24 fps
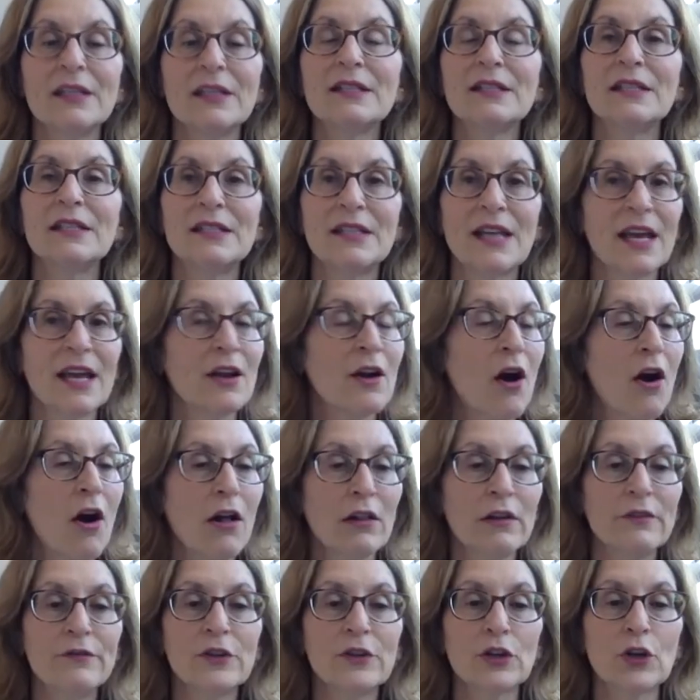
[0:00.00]
to take
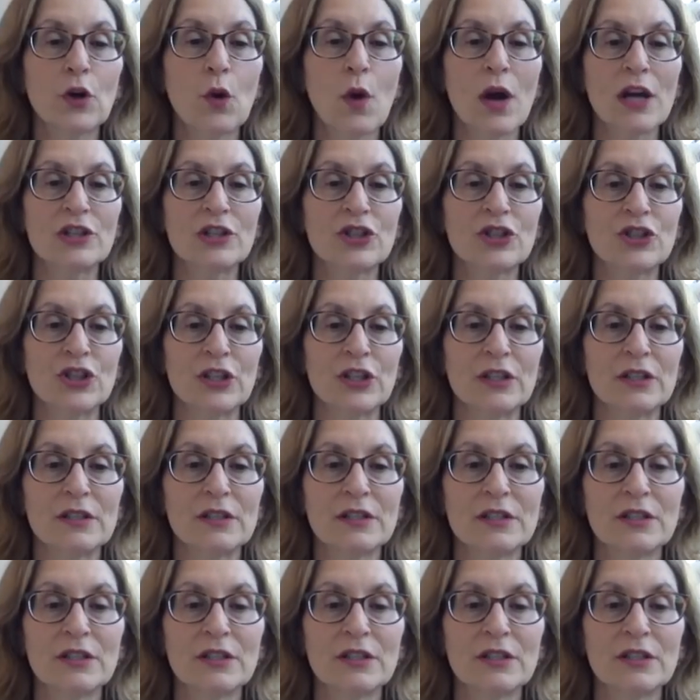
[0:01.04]
all of your questions.